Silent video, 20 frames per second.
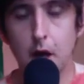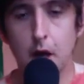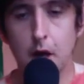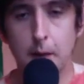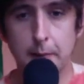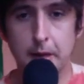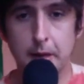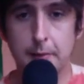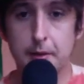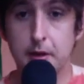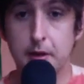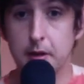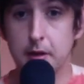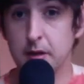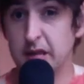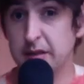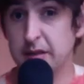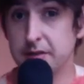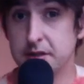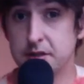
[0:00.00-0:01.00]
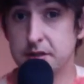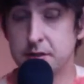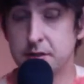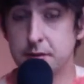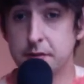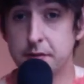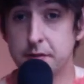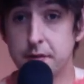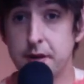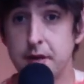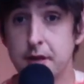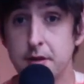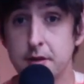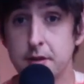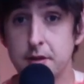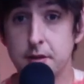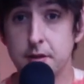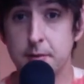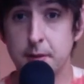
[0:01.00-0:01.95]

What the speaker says: Maybe I'll give it to a friend.